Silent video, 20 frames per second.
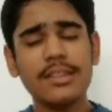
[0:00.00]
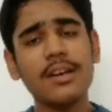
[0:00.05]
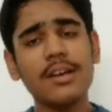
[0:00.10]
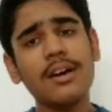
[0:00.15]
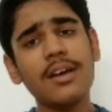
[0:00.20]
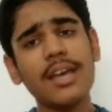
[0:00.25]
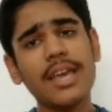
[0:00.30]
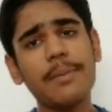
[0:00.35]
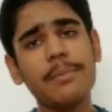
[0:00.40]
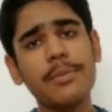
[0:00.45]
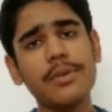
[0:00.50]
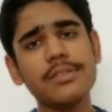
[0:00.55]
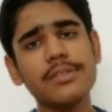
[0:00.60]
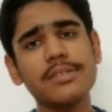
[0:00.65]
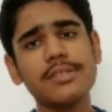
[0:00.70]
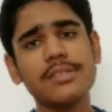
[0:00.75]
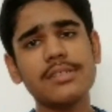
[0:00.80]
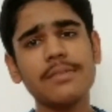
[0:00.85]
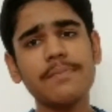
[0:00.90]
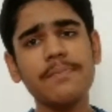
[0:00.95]
the immune
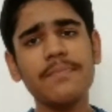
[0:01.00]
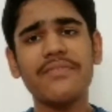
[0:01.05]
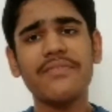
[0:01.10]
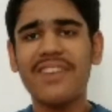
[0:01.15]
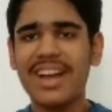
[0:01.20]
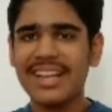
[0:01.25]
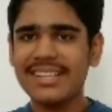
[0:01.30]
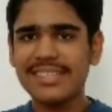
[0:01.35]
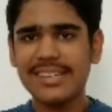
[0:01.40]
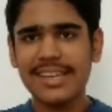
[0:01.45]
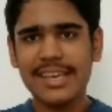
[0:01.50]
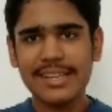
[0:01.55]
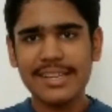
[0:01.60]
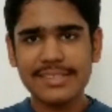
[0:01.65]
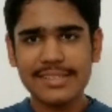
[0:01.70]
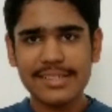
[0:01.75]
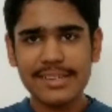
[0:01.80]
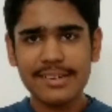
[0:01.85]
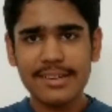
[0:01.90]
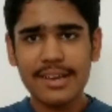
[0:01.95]
system fights
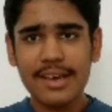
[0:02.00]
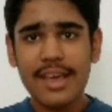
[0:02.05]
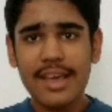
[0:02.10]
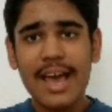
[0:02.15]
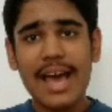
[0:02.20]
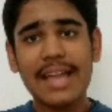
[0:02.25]
against it,